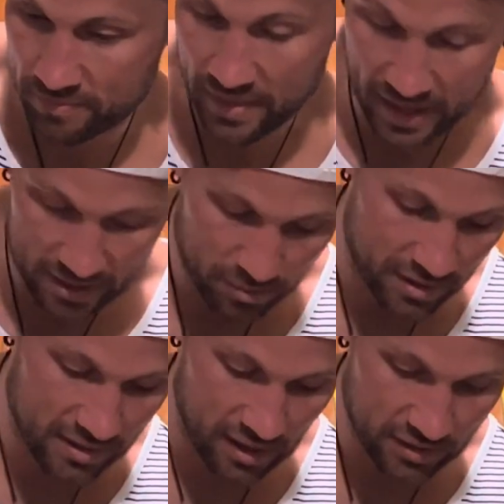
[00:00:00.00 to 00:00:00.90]
That's what it
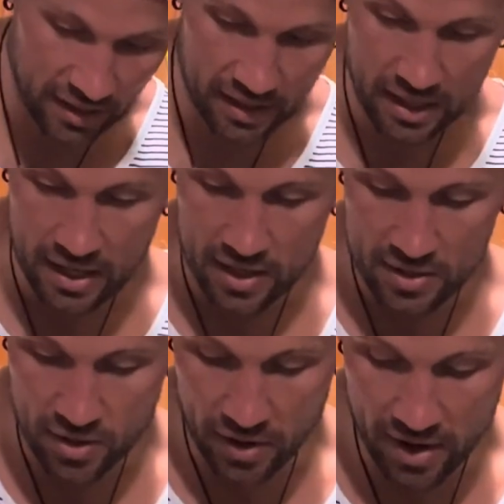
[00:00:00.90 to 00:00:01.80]
sounds like.
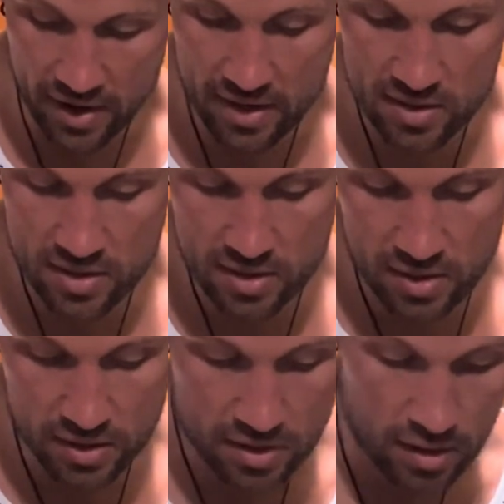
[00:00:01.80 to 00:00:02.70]
So here it is
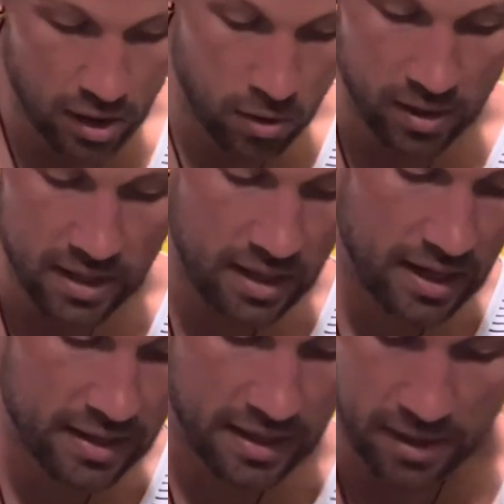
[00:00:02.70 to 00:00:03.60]
slowly
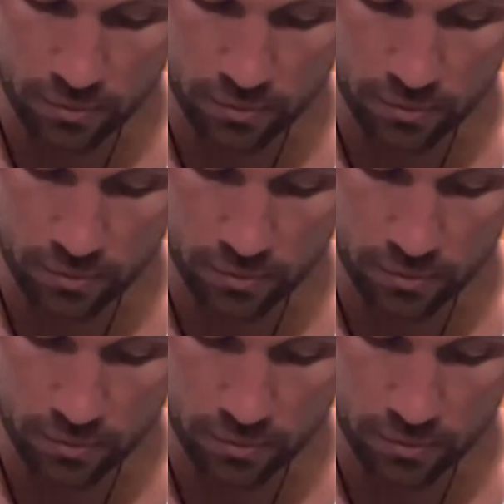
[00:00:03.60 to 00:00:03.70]
and then at